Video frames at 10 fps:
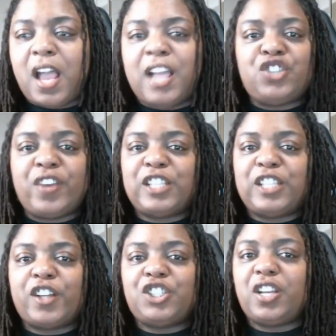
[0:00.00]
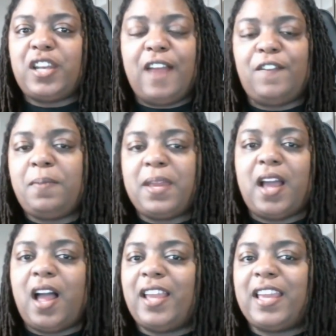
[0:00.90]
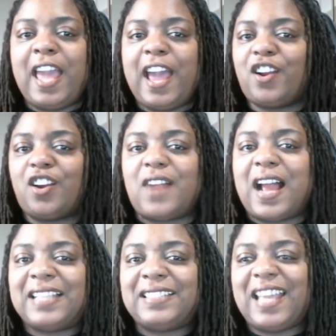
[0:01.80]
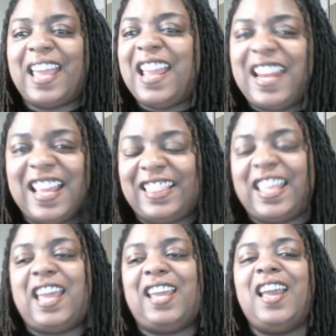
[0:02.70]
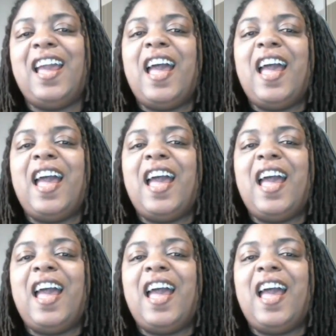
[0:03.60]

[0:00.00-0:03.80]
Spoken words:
A transfer should never be uncategorized anything.